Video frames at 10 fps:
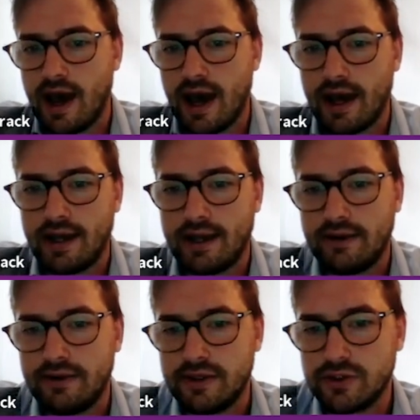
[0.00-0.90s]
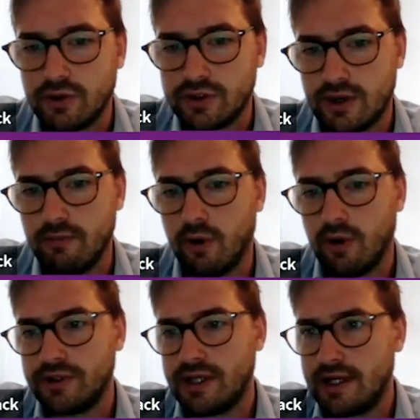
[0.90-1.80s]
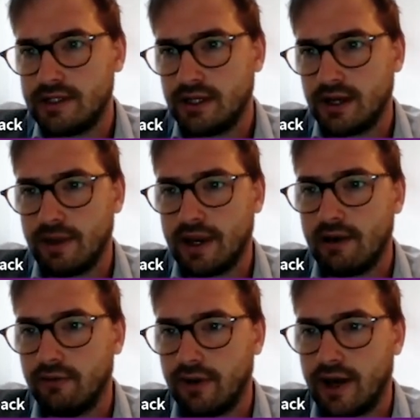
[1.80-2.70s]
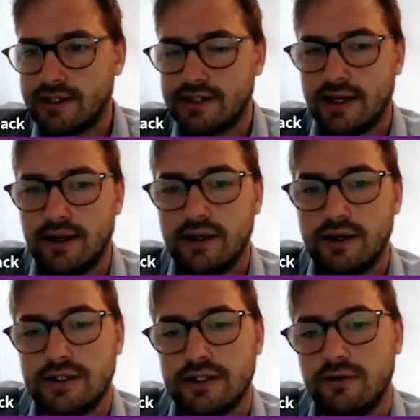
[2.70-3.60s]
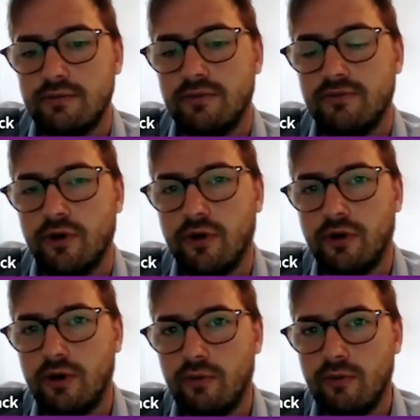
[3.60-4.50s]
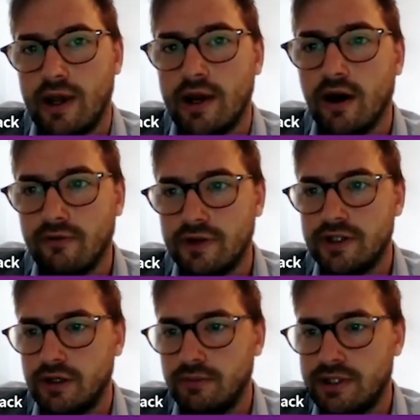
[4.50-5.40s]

And then there's also more data coming out, as I alluded to before, in other tumor